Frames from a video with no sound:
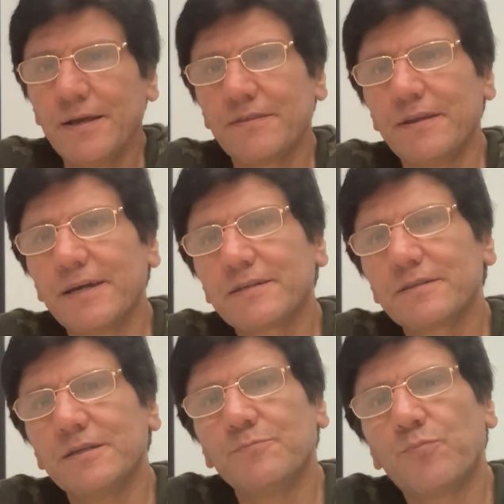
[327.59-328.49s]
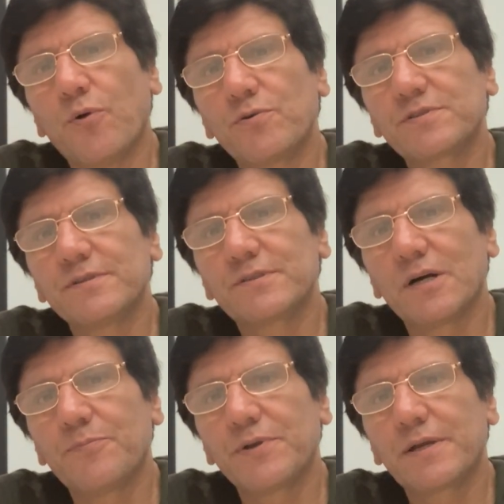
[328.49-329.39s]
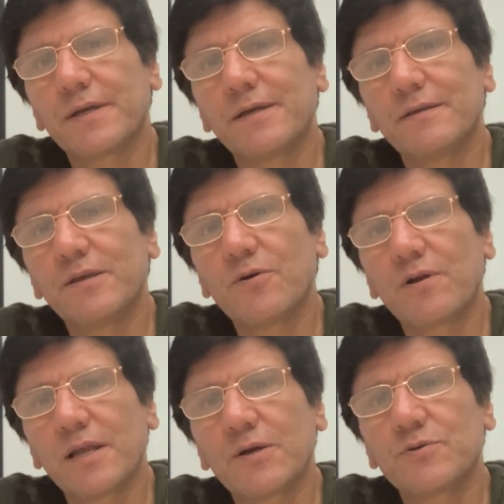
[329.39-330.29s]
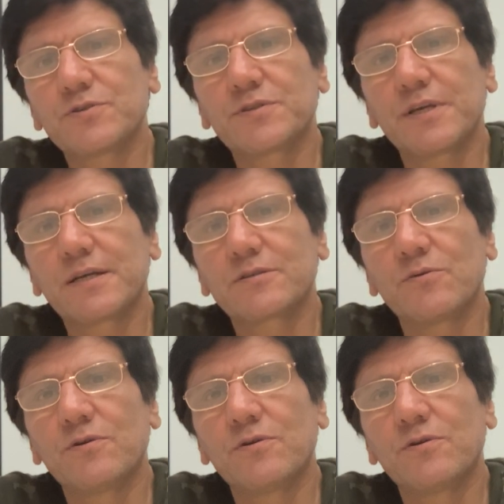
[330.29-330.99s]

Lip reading: The next important topic in neurolinguistics,